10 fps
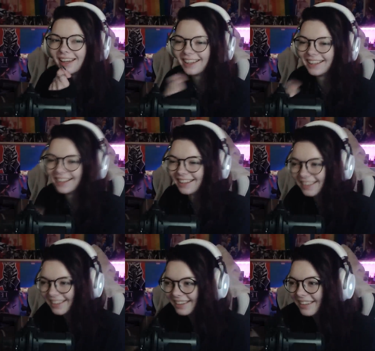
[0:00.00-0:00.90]

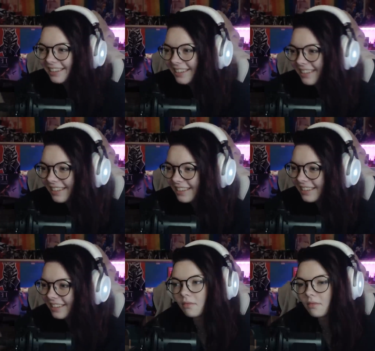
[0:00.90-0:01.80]

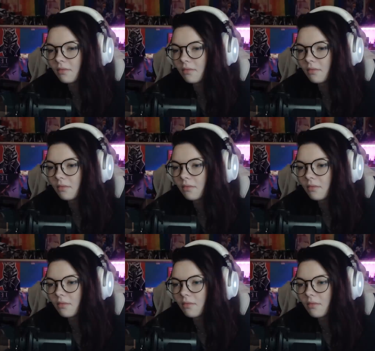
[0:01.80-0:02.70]

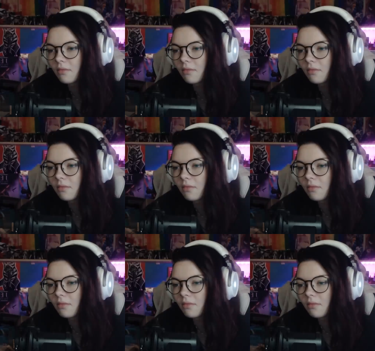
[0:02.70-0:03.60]

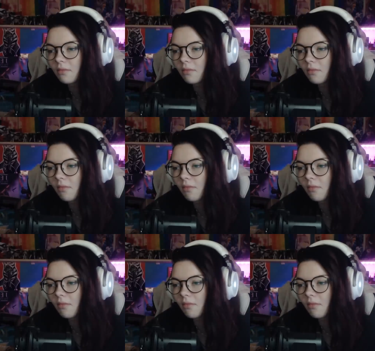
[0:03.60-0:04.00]
(silence)